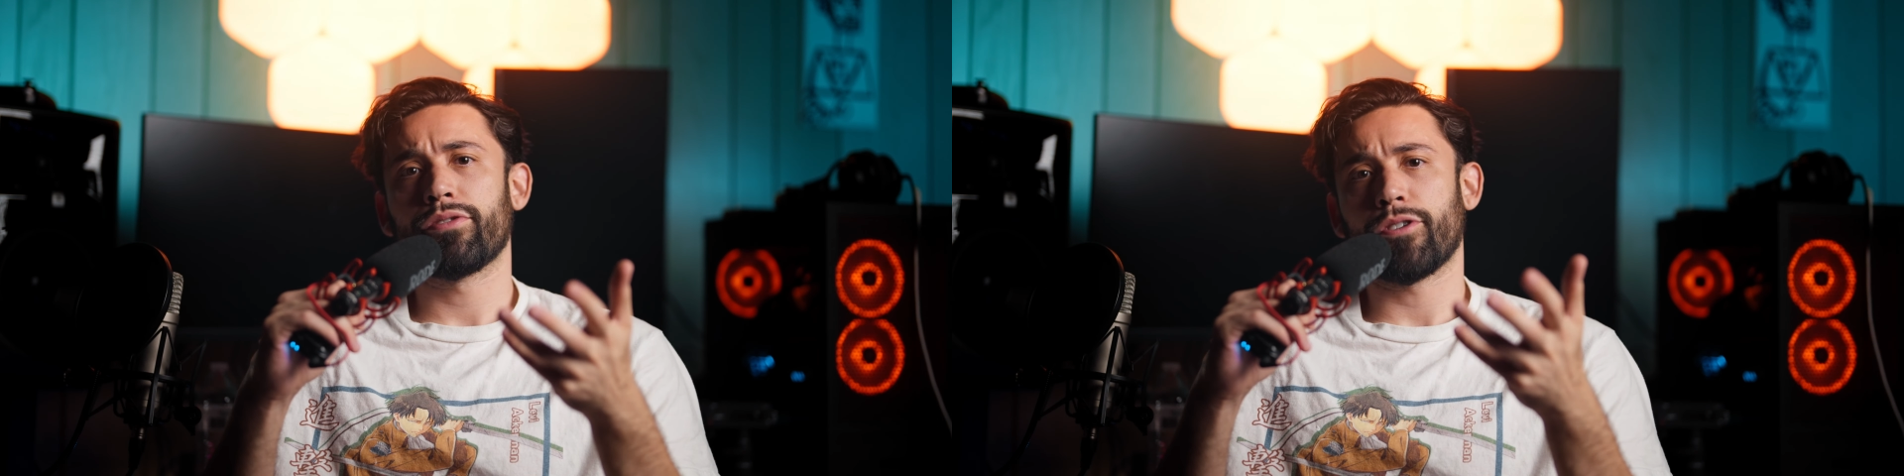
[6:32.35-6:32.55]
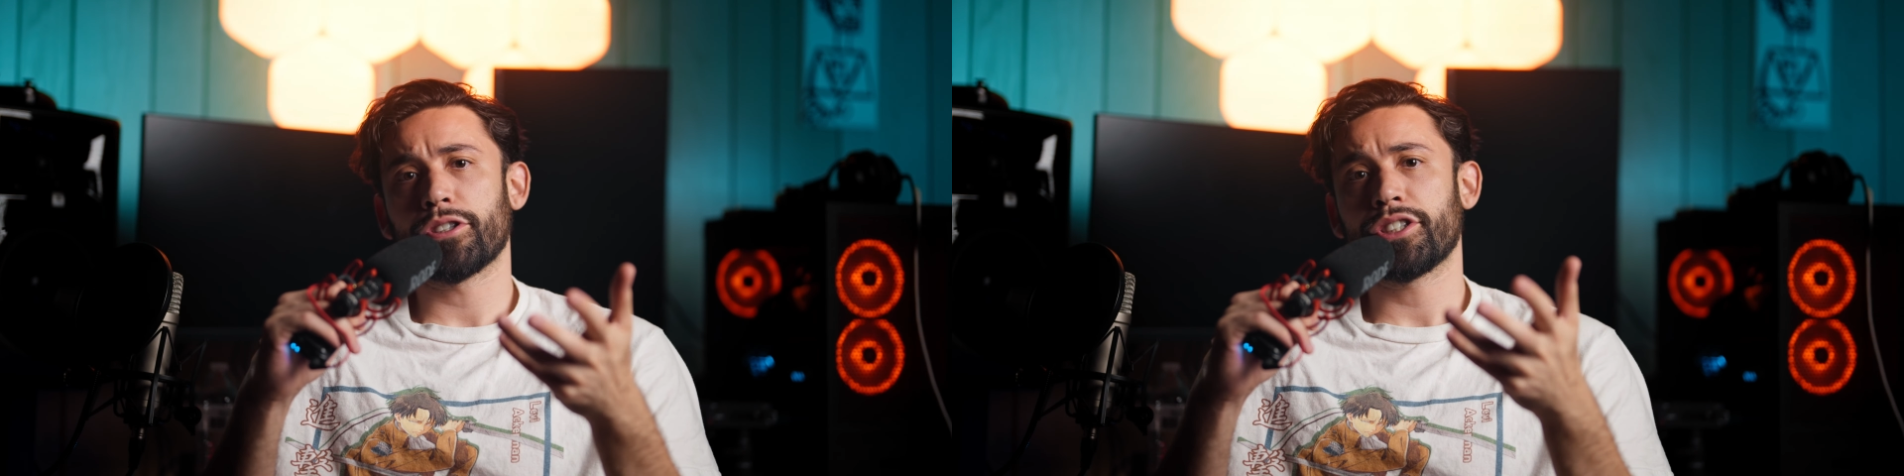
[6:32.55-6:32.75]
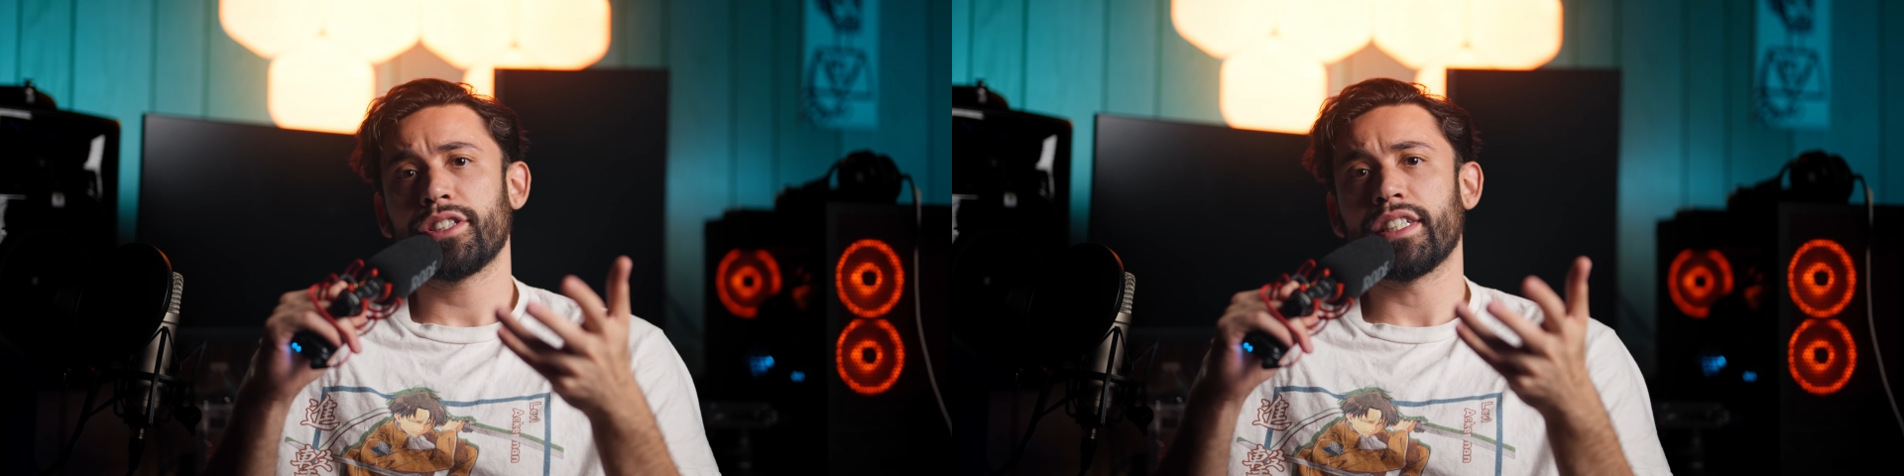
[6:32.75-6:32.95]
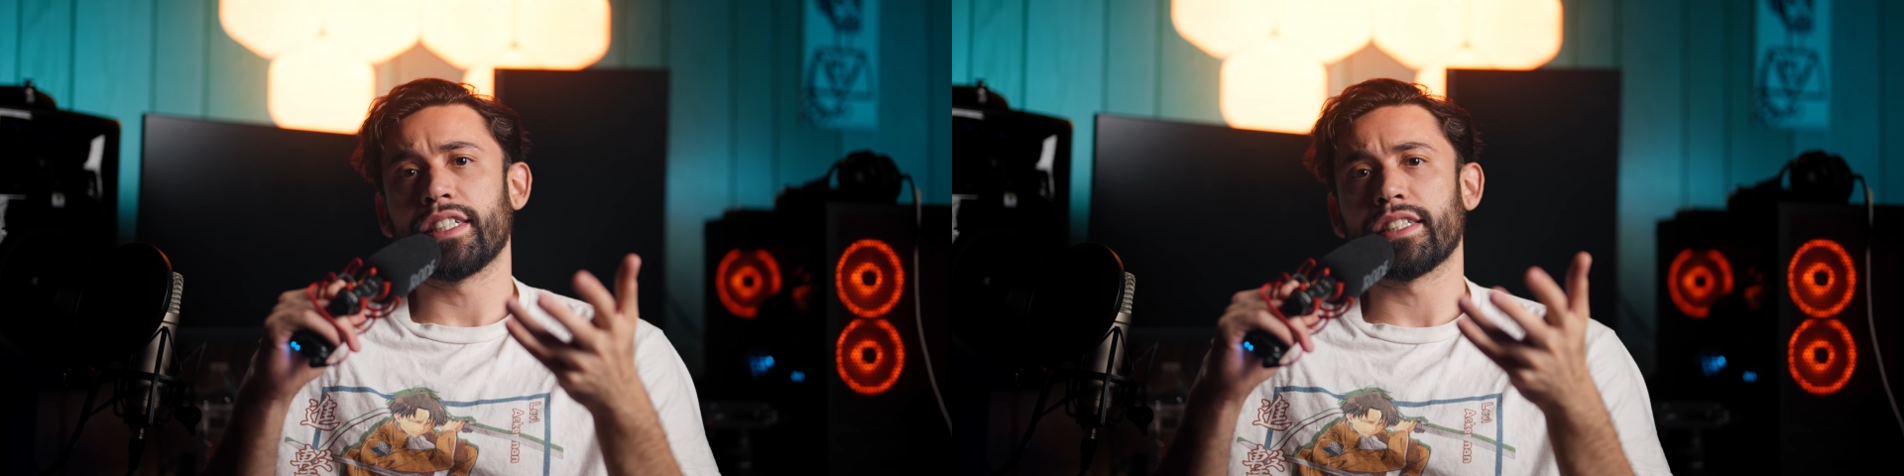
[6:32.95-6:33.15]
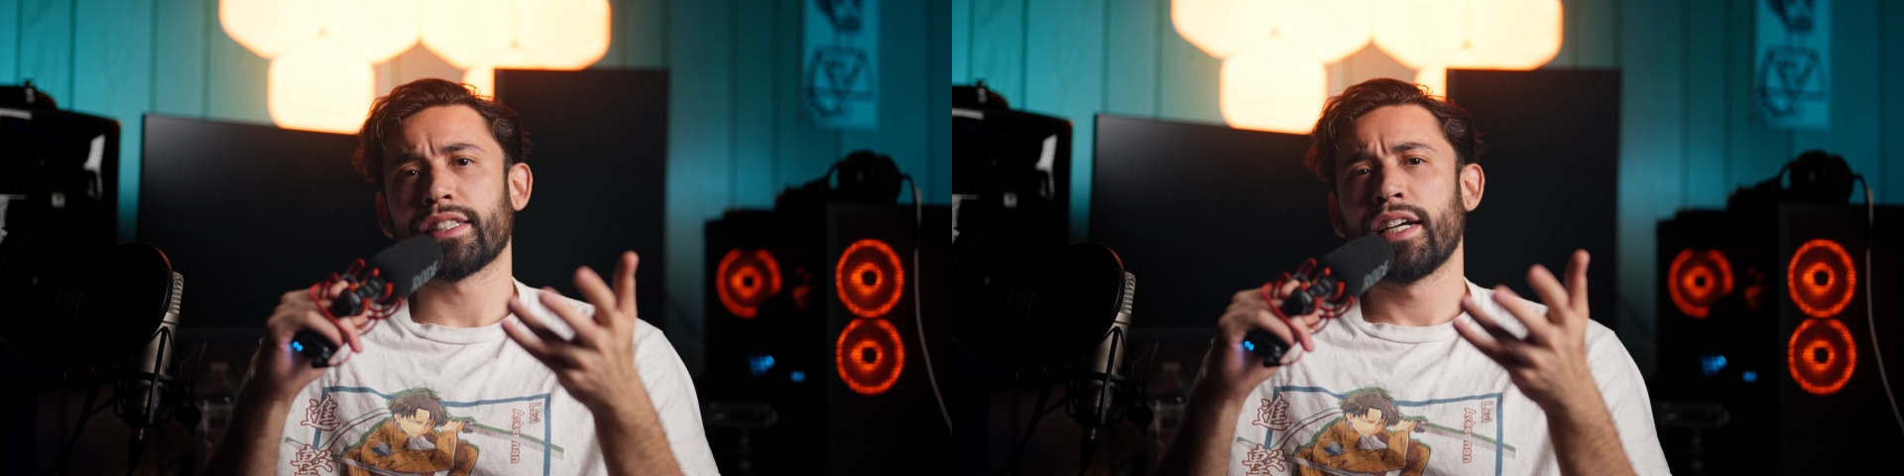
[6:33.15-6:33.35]
version
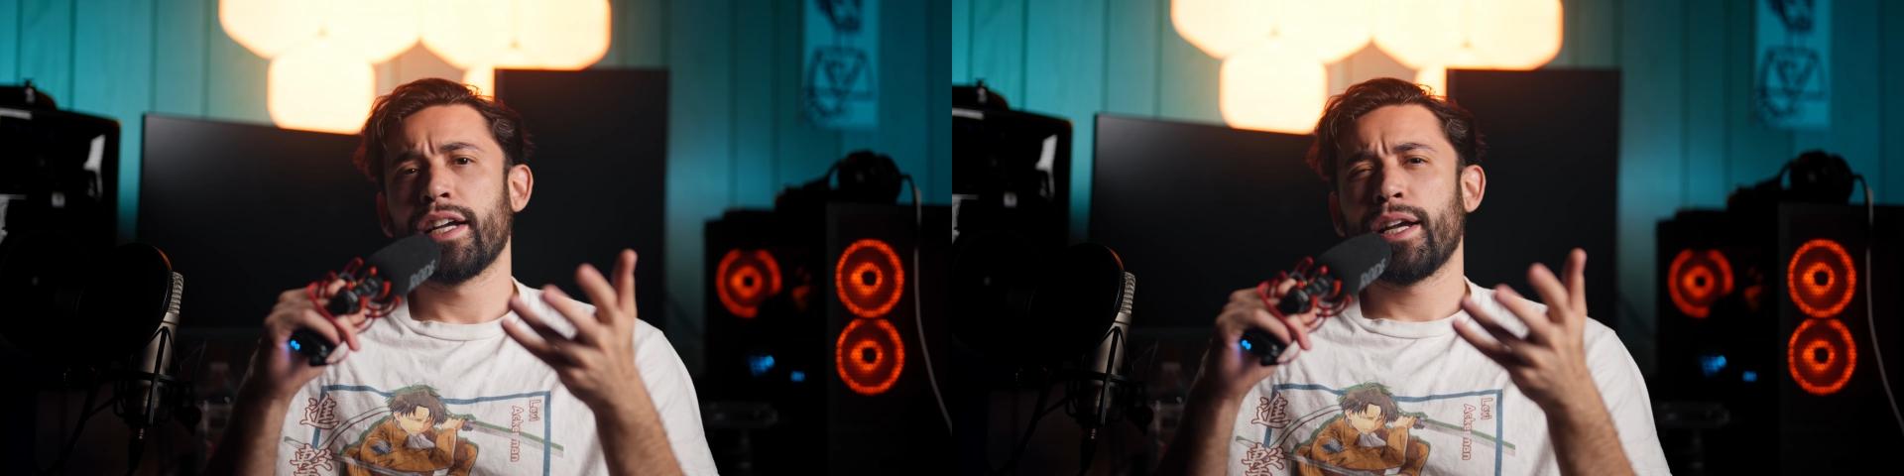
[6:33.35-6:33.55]
is